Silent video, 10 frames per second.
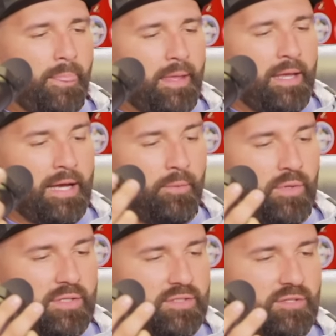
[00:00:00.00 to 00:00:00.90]
and I
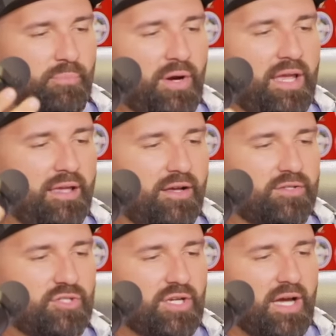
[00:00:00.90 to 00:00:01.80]
would spray a
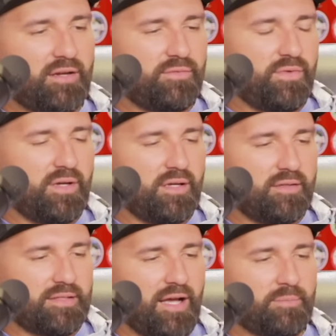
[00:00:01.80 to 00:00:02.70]
shot of
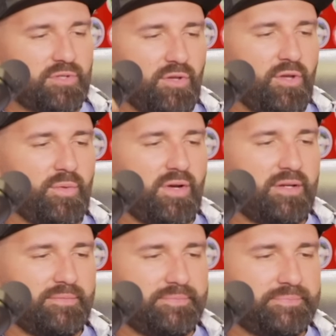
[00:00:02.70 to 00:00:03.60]
uh, Tom's cologne
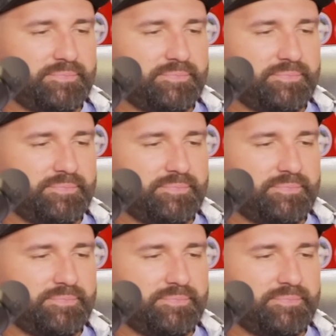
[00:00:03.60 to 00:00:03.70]
on.